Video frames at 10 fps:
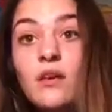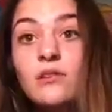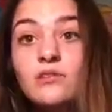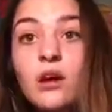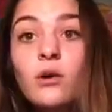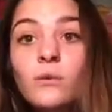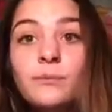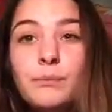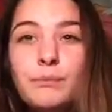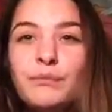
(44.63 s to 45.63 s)
So,
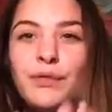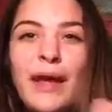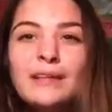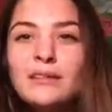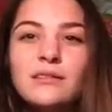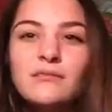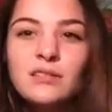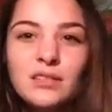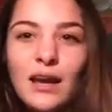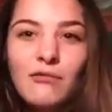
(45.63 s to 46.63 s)
that doesn't
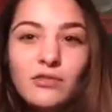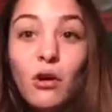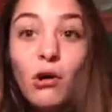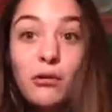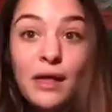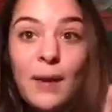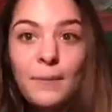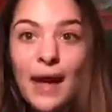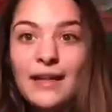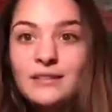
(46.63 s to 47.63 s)
sound all that
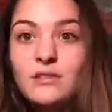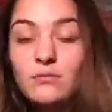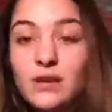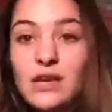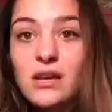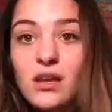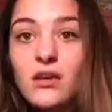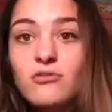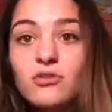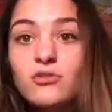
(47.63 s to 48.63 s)
bad to me.
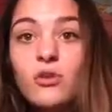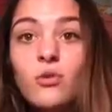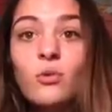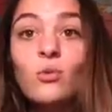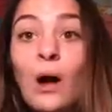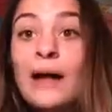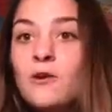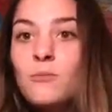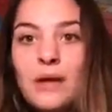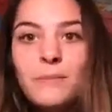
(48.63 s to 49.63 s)
So why
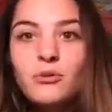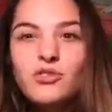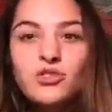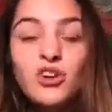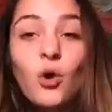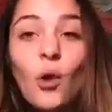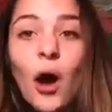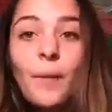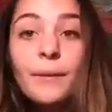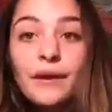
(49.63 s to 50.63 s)
are people so
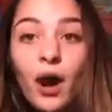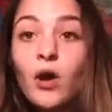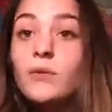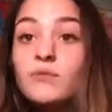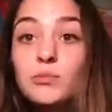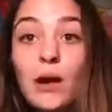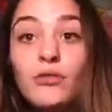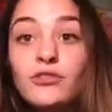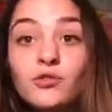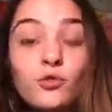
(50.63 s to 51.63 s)
up in arms
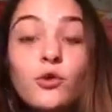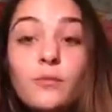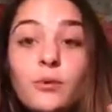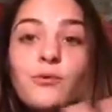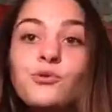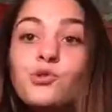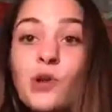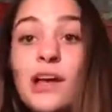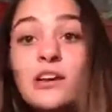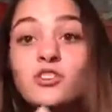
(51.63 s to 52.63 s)
about this group who's
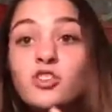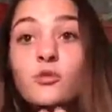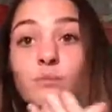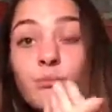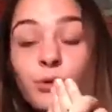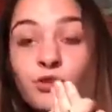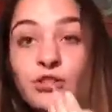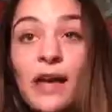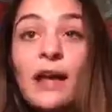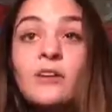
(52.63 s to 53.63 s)
trying to
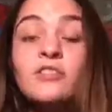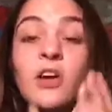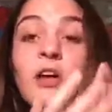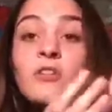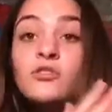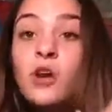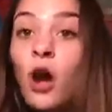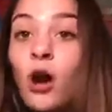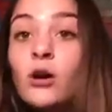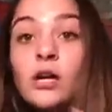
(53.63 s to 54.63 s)
protect
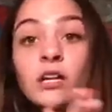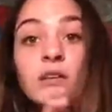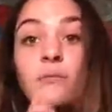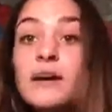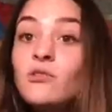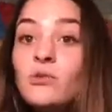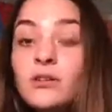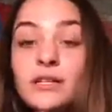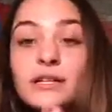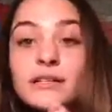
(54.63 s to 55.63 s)
targeted
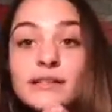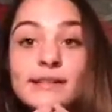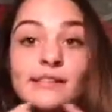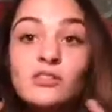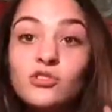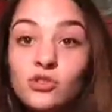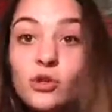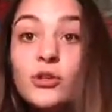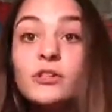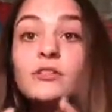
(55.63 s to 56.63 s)
minorities in
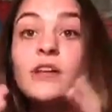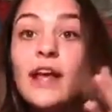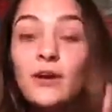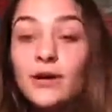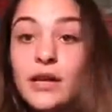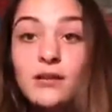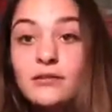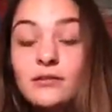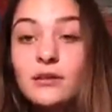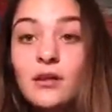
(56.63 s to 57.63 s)
certain
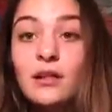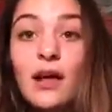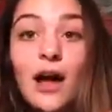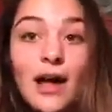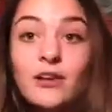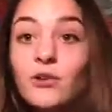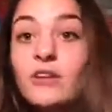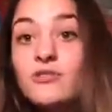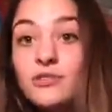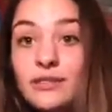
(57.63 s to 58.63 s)
areas? I don't
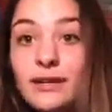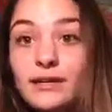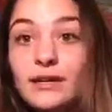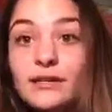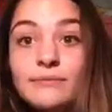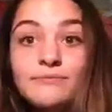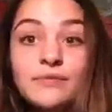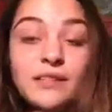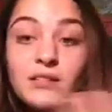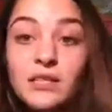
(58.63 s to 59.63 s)
understand it.
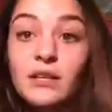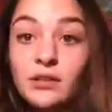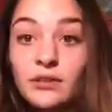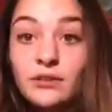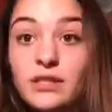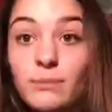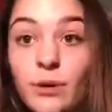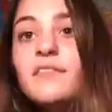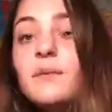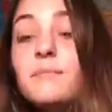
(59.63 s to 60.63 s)
Let's dig a little
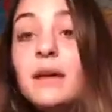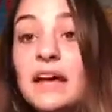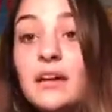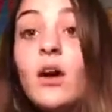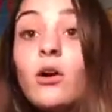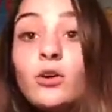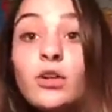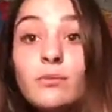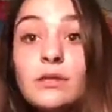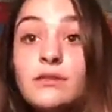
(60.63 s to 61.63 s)
deeper. The main
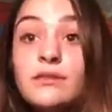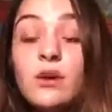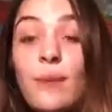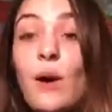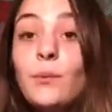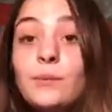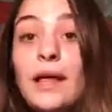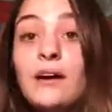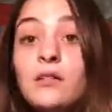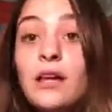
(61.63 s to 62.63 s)
arguments about
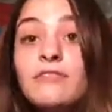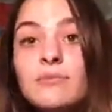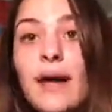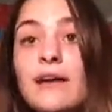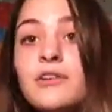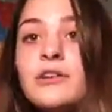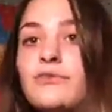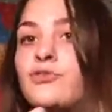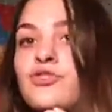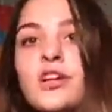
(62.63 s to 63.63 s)
Black Lives Matter
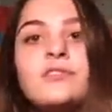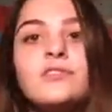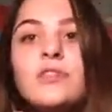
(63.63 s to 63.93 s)
is just